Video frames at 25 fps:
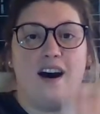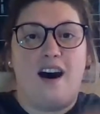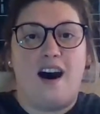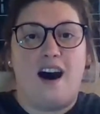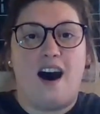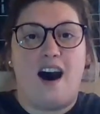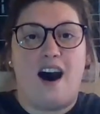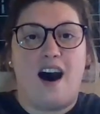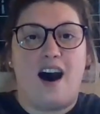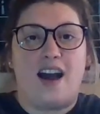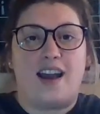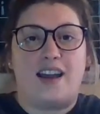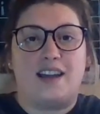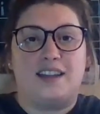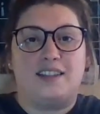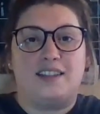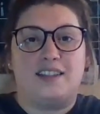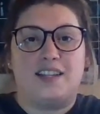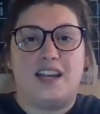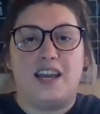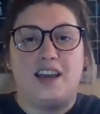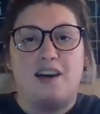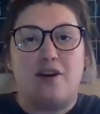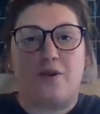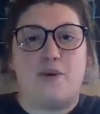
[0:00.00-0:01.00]
I.
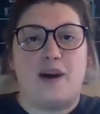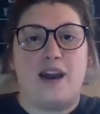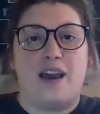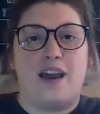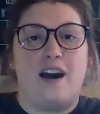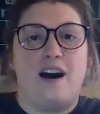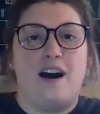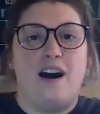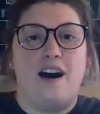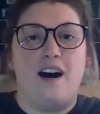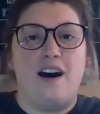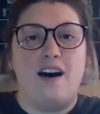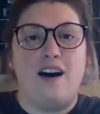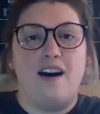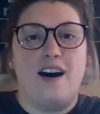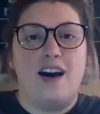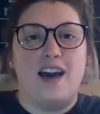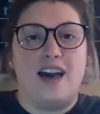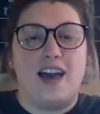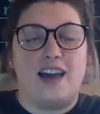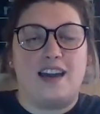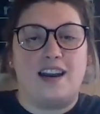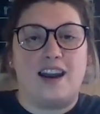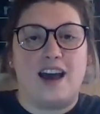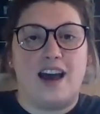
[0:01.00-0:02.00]
Take away
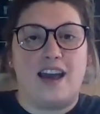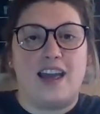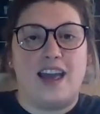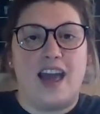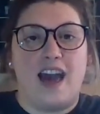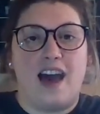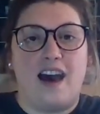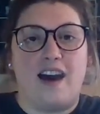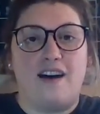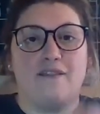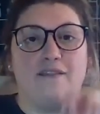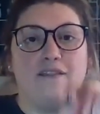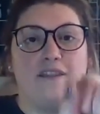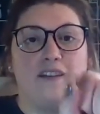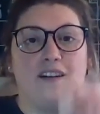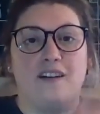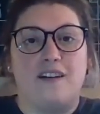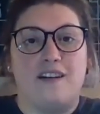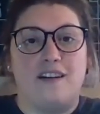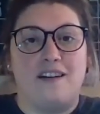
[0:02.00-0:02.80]
and I have